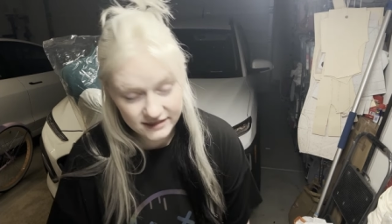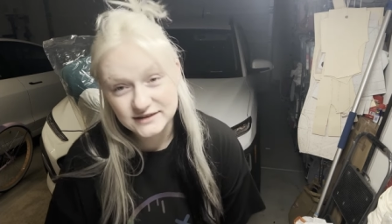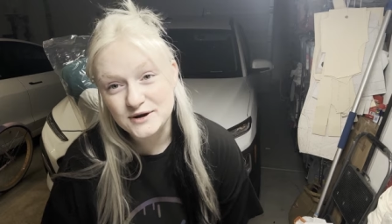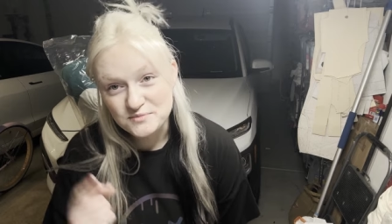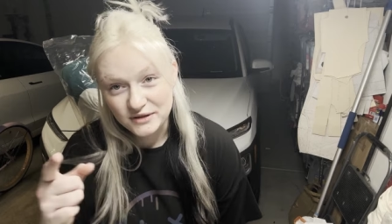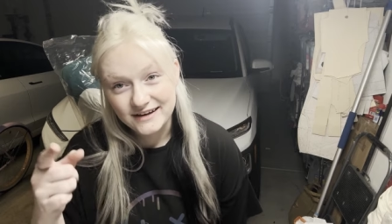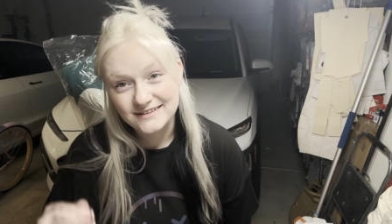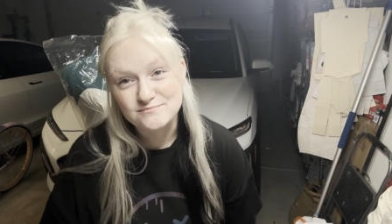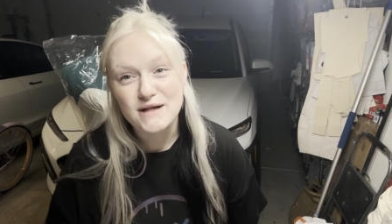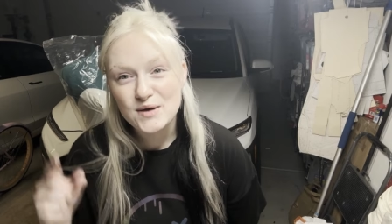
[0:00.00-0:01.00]
That's what I'm
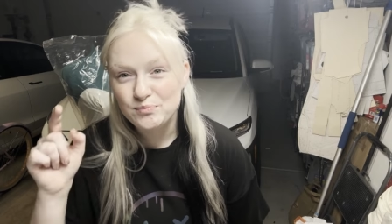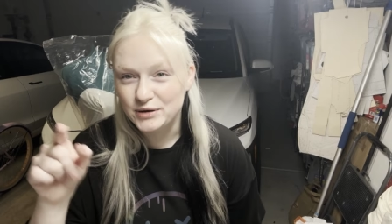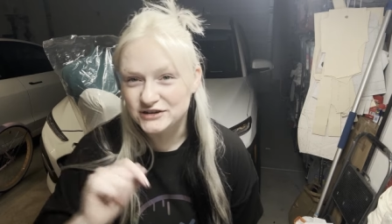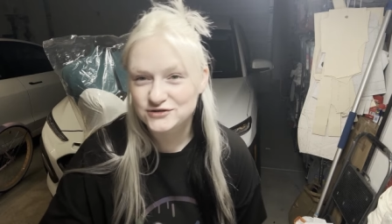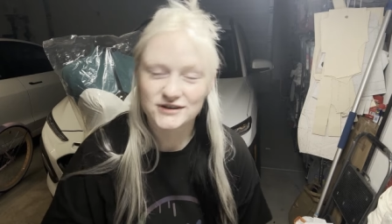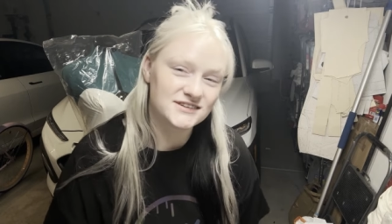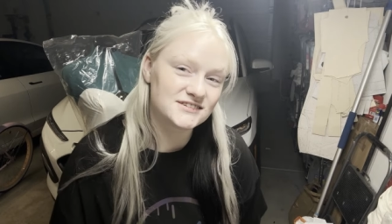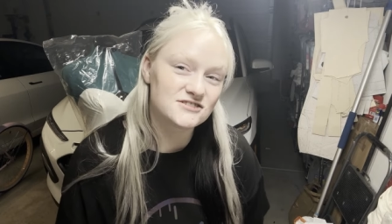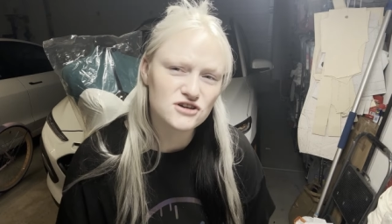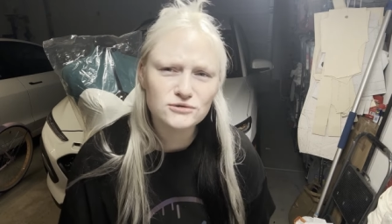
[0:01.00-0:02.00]
plugging, my
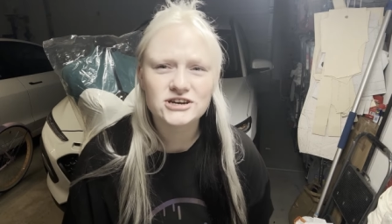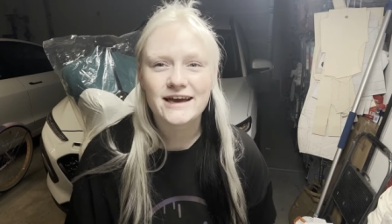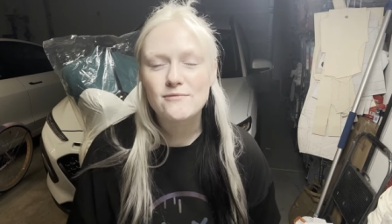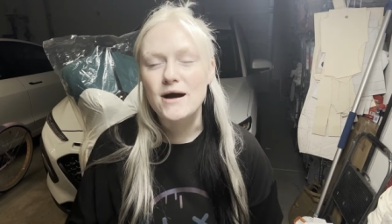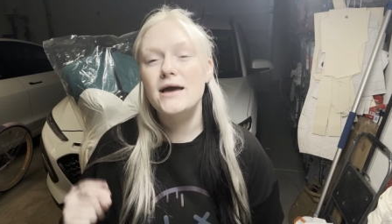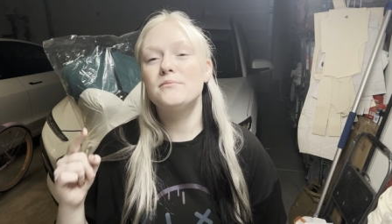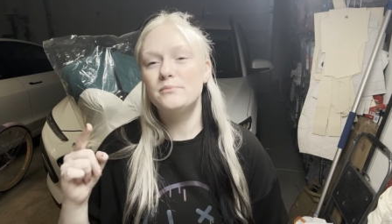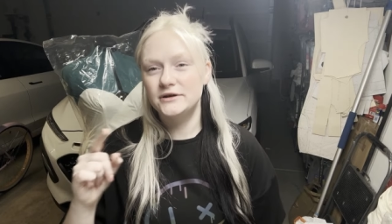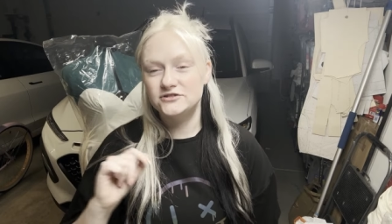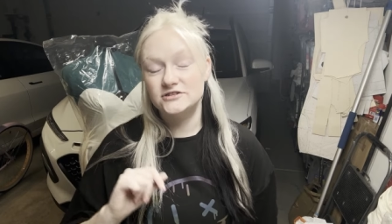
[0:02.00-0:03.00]
Pinterest. Go check out my
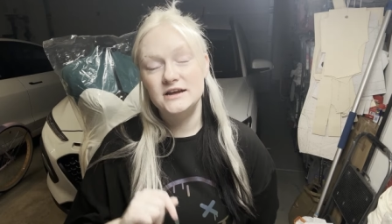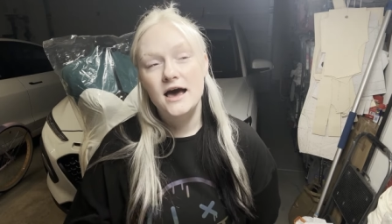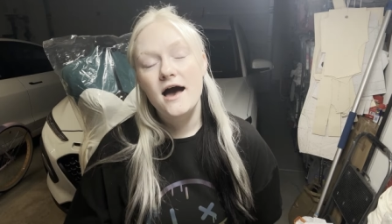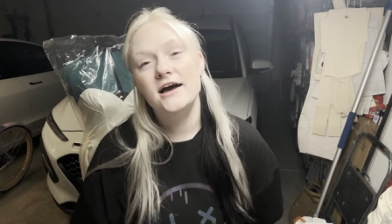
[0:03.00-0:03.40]
Pinterest.